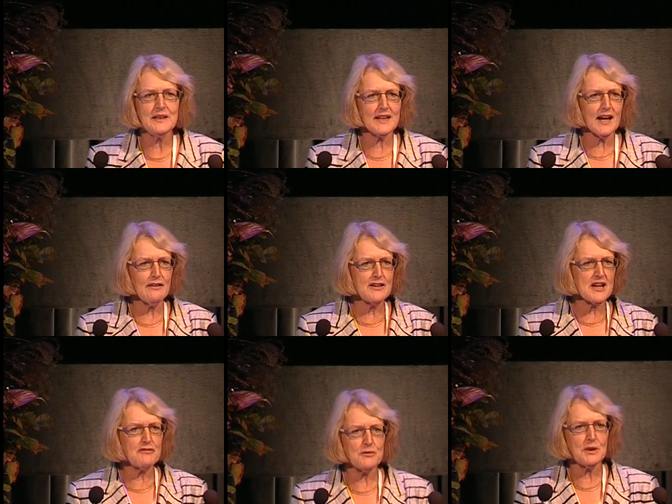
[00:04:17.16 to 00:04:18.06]
encourage
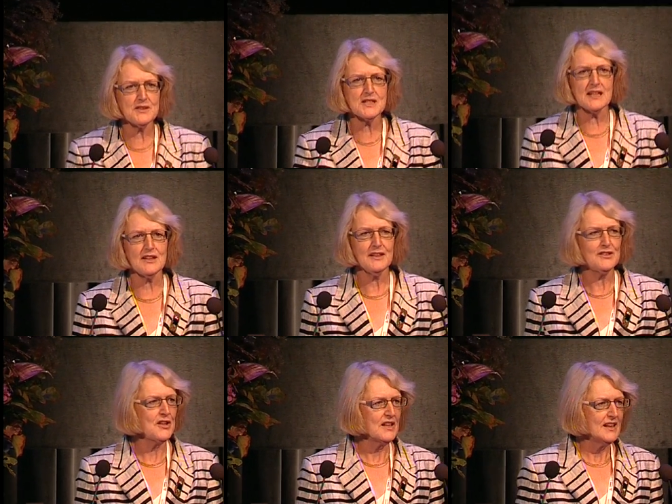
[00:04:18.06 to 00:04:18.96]
everyone to
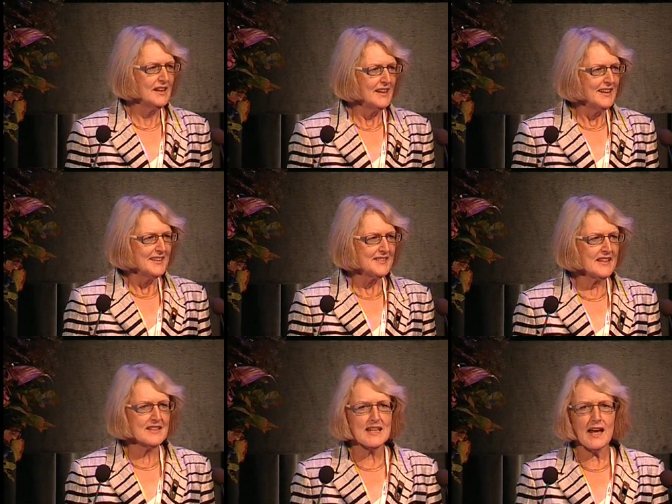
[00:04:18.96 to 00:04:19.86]

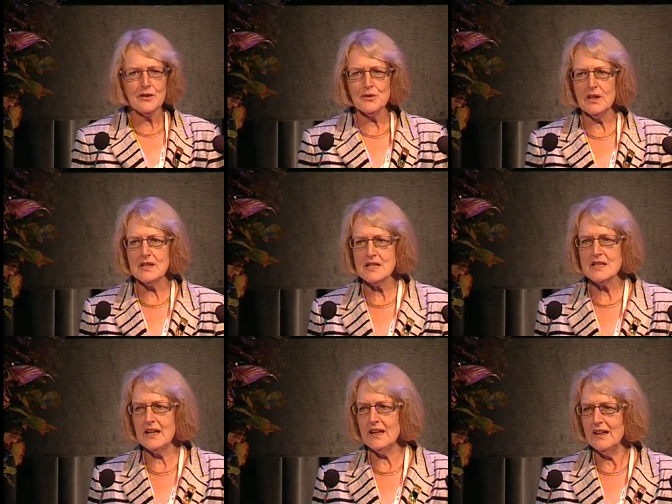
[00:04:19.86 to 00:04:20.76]
sit down
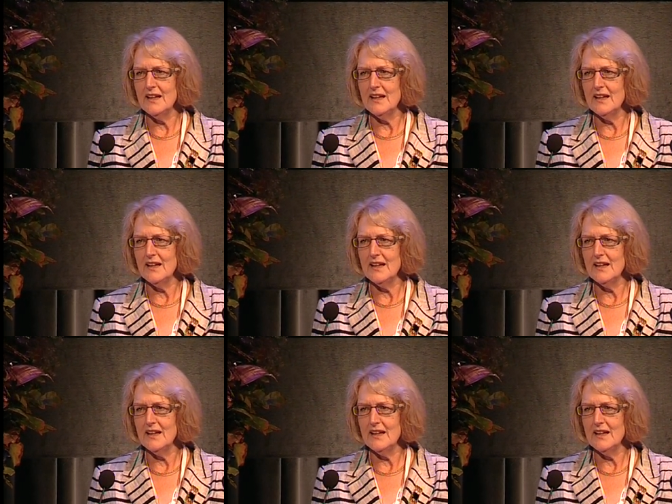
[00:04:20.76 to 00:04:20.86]
and